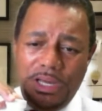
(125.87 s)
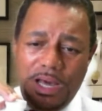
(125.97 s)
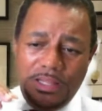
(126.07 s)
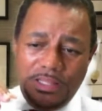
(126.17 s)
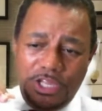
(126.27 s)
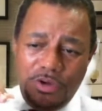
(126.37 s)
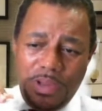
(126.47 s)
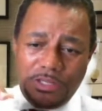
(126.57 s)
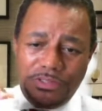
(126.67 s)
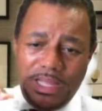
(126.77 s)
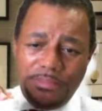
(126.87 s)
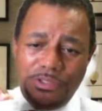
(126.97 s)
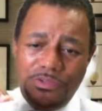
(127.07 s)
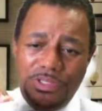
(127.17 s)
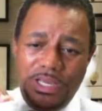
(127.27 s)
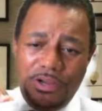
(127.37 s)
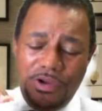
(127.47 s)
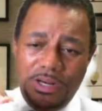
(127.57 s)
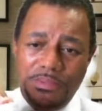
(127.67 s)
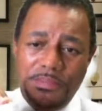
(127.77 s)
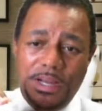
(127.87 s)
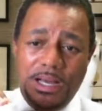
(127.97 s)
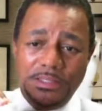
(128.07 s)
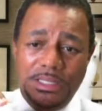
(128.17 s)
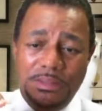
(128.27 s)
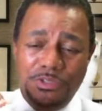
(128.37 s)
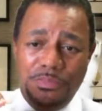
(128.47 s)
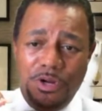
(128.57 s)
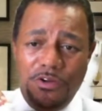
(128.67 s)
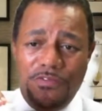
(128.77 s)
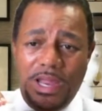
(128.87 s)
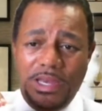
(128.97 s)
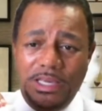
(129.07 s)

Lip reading: The KetoMax is absolutely incredible because it helps you burn fat.